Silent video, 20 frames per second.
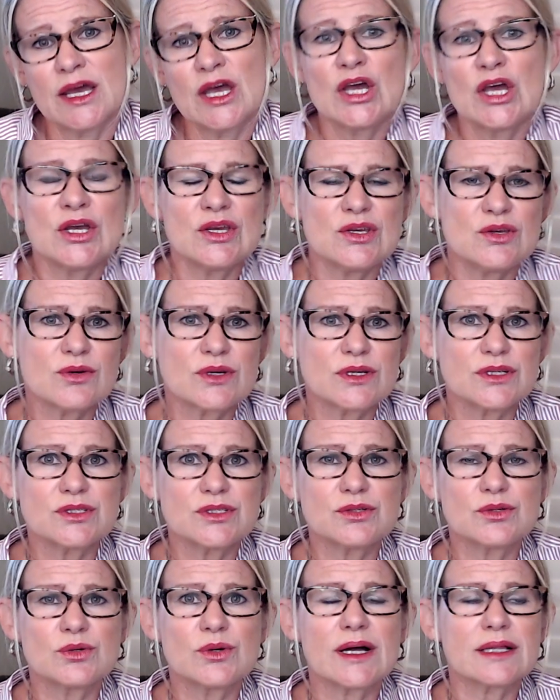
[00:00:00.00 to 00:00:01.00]
You can
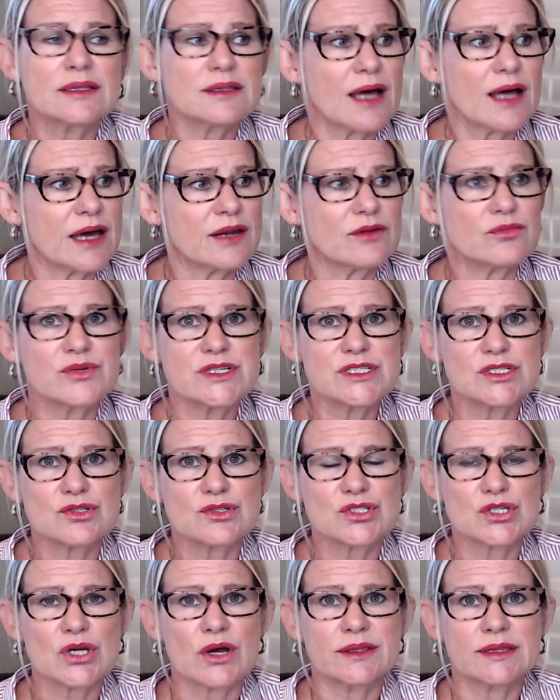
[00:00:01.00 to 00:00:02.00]
do a lot of research
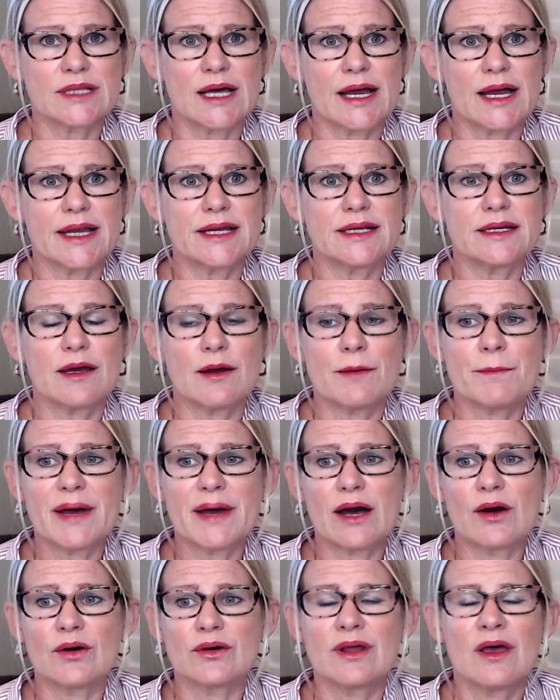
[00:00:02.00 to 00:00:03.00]
online
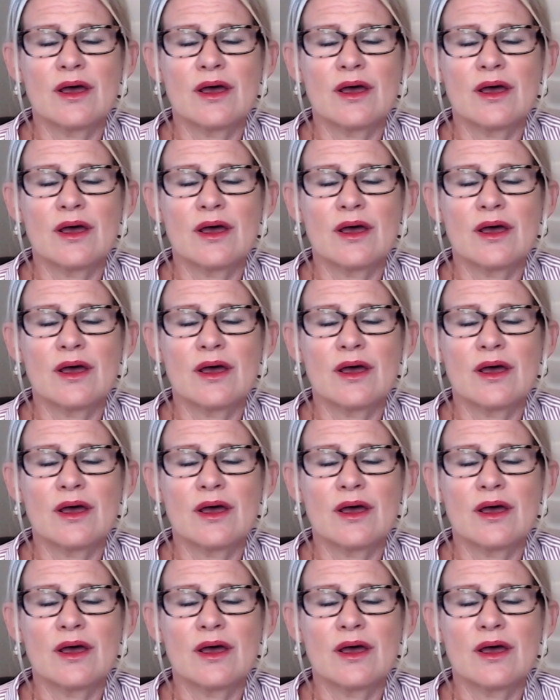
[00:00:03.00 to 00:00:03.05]
about